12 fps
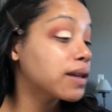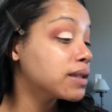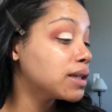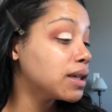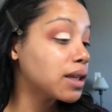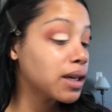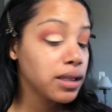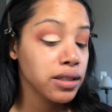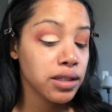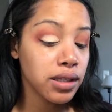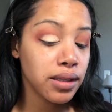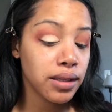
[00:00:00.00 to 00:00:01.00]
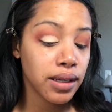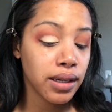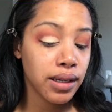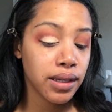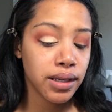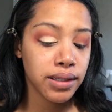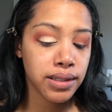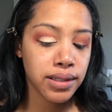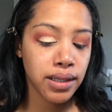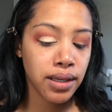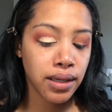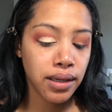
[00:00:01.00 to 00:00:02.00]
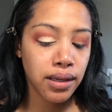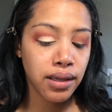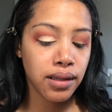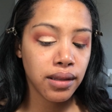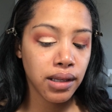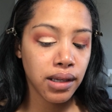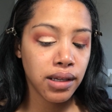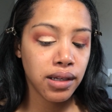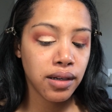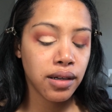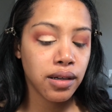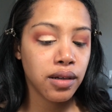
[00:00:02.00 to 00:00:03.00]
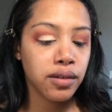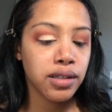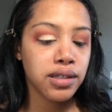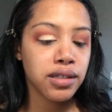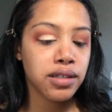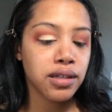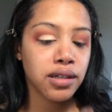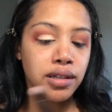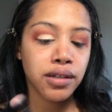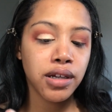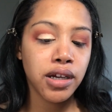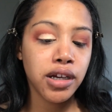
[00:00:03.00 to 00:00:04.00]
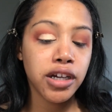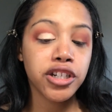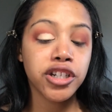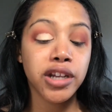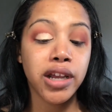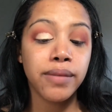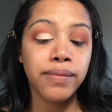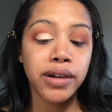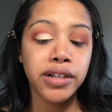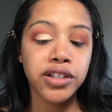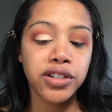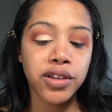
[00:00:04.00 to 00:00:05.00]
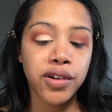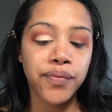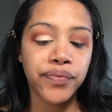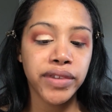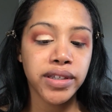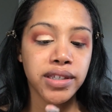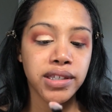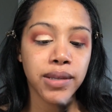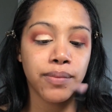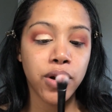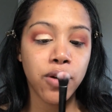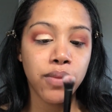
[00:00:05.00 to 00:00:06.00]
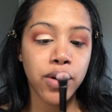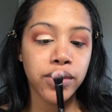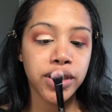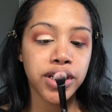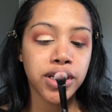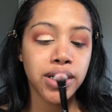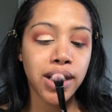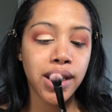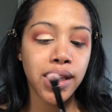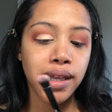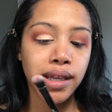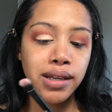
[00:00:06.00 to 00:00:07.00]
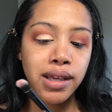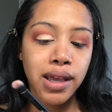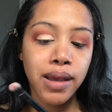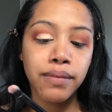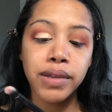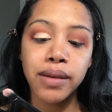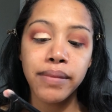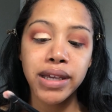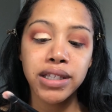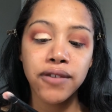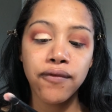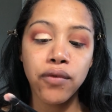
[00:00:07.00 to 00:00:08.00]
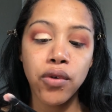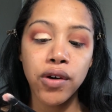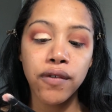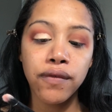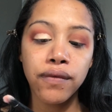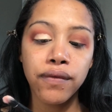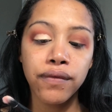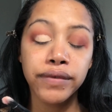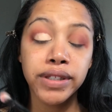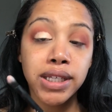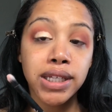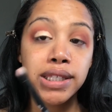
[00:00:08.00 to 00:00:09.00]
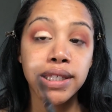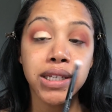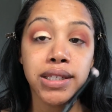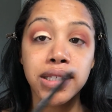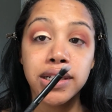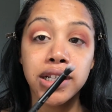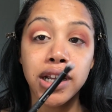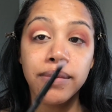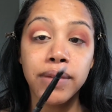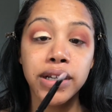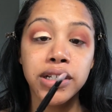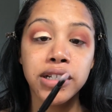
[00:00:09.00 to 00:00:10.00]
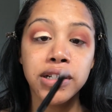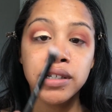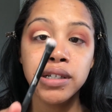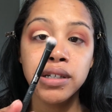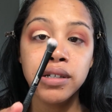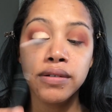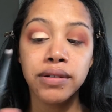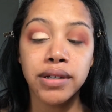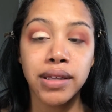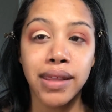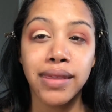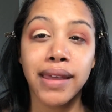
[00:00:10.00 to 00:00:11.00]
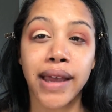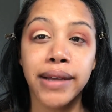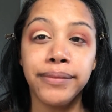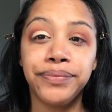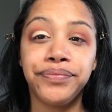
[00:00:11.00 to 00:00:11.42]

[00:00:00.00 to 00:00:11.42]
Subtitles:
See that? It's nice. And then this is a shade brush. So this is the Pro Moda Shade BMX 466 shade brush. I'm gonna get that.